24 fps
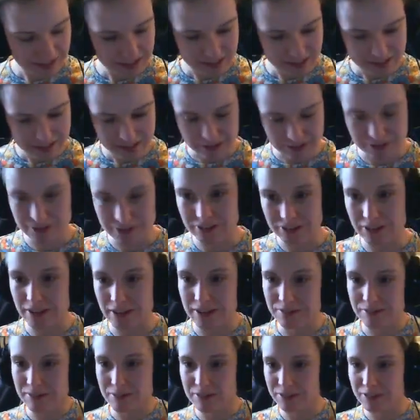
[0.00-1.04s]
I was
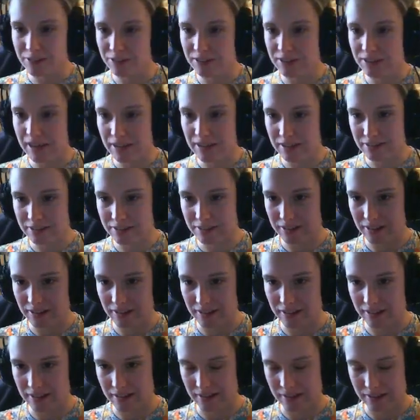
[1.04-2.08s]
saying we just had,
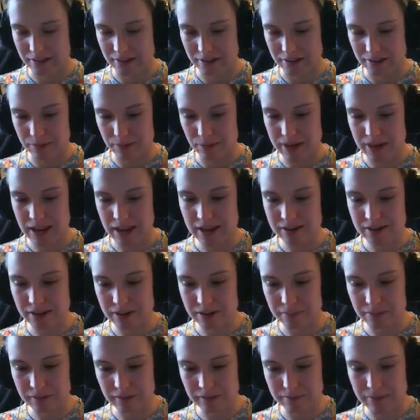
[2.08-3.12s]
we had a
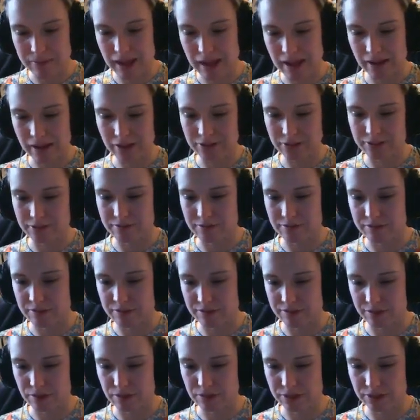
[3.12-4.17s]
couple of packs of Vivid
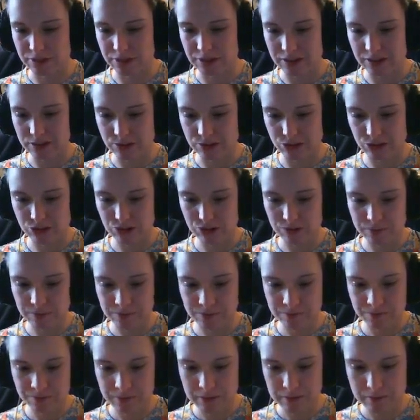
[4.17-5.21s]
Voltage
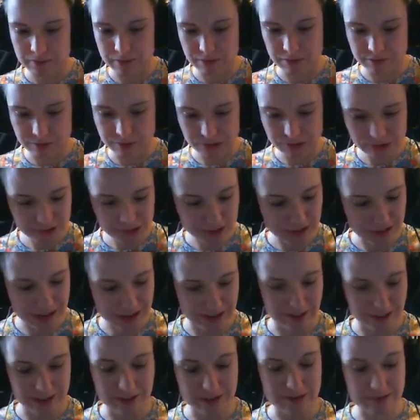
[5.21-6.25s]
before, and
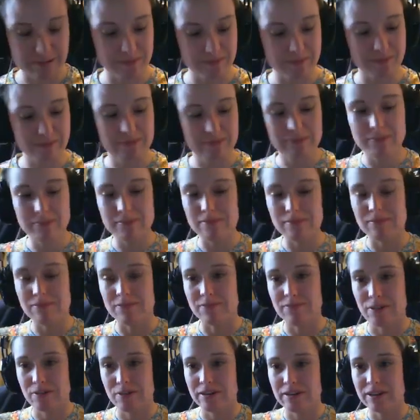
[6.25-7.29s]
I
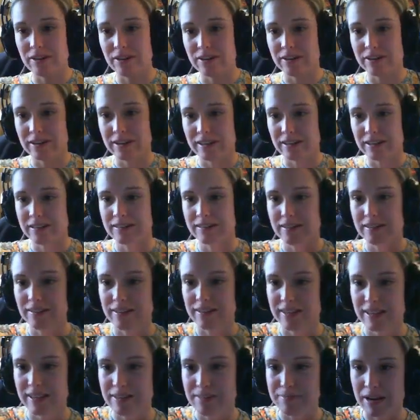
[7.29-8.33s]
very
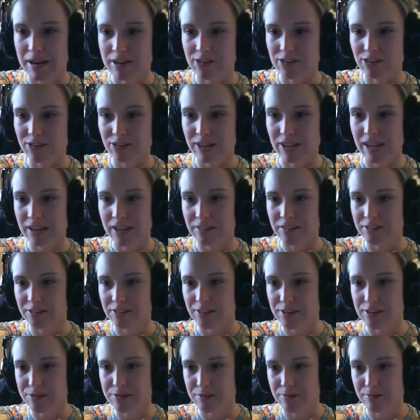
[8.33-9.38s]
luckily managed to get the
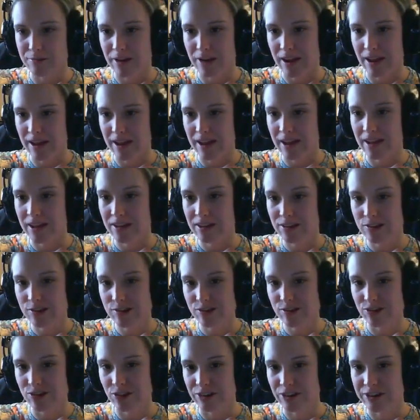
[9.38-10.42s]
secret rare
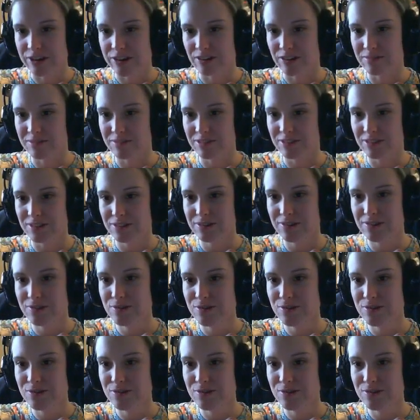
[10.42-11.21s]
Shiny Obstagoon.